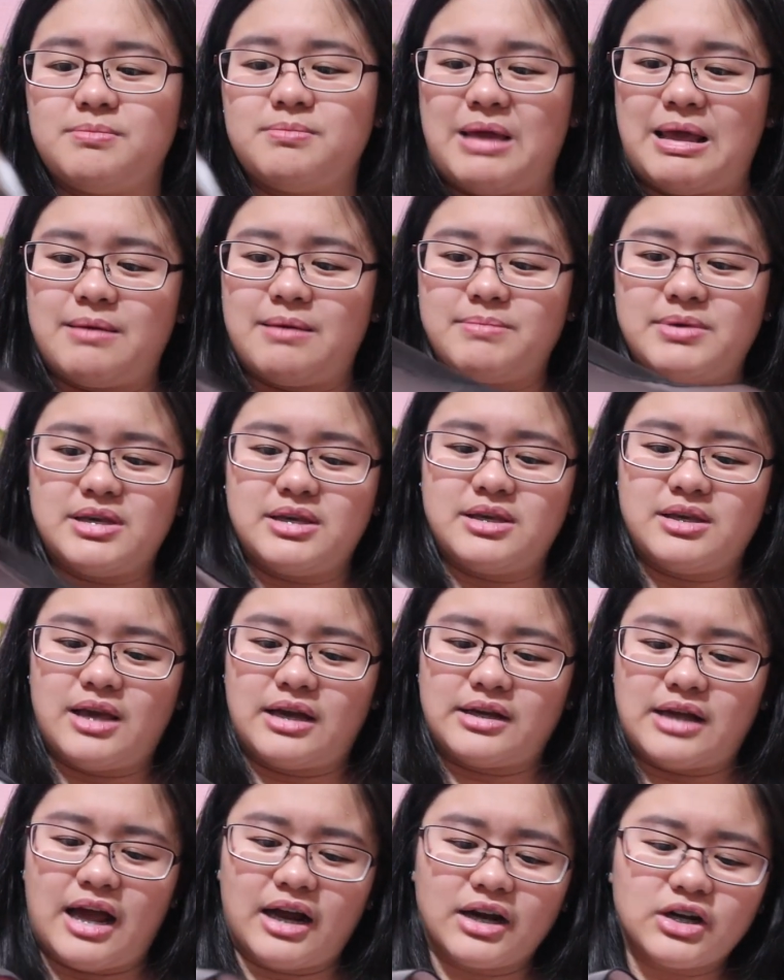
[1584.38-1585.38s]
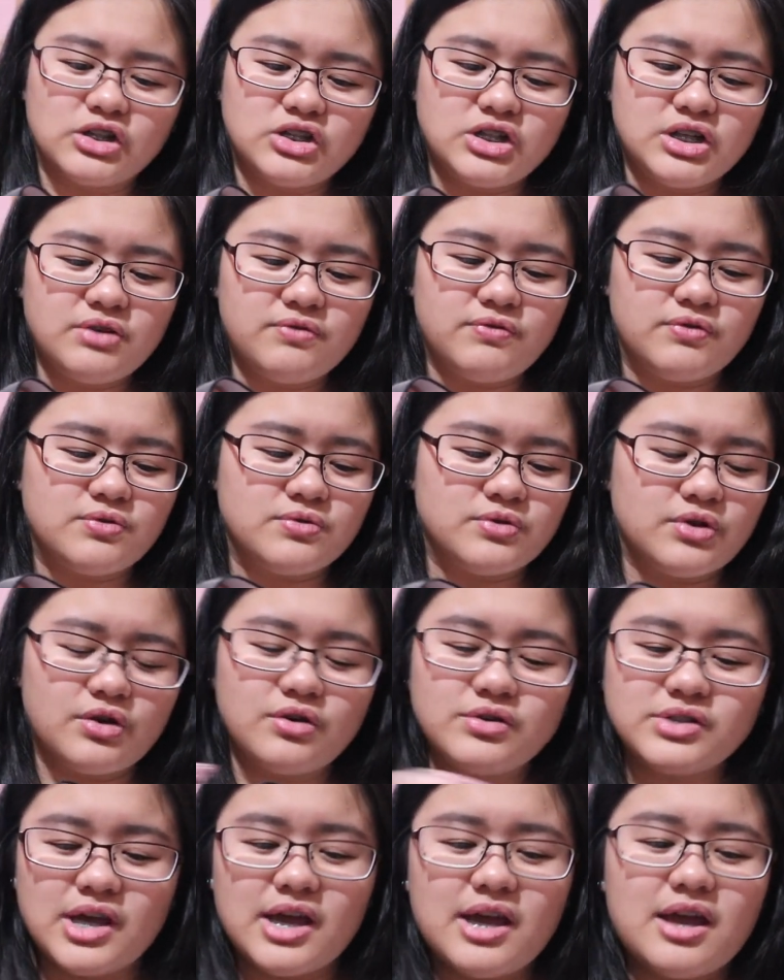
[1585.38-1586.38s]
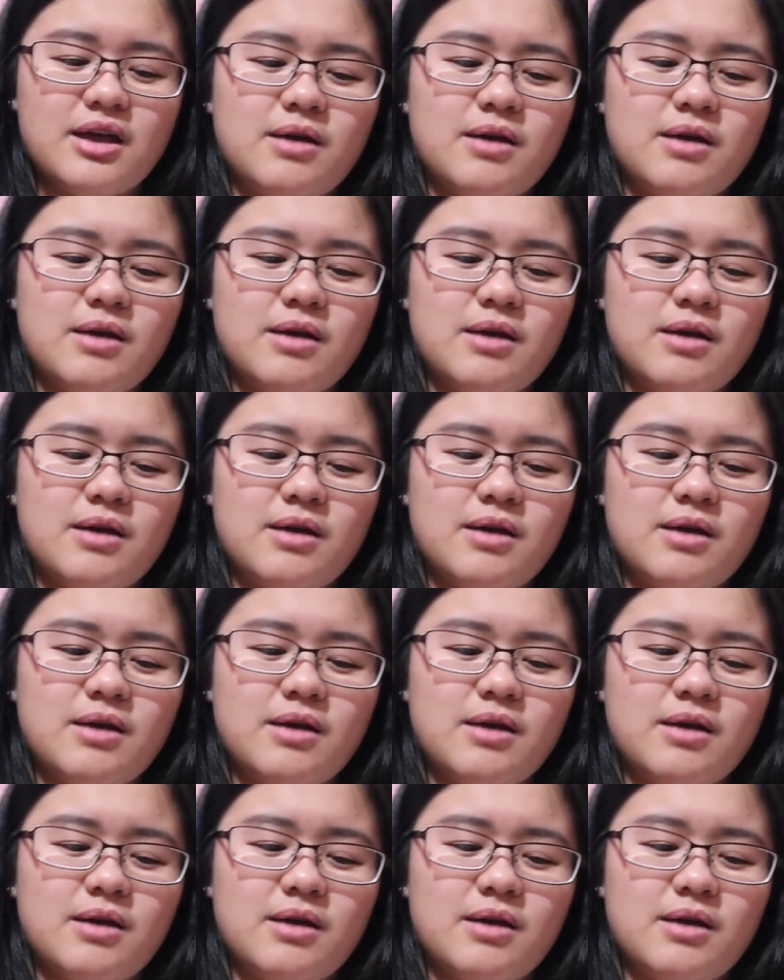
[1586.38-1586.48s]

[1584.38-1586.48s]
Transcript: maybe handkerchief, who knows.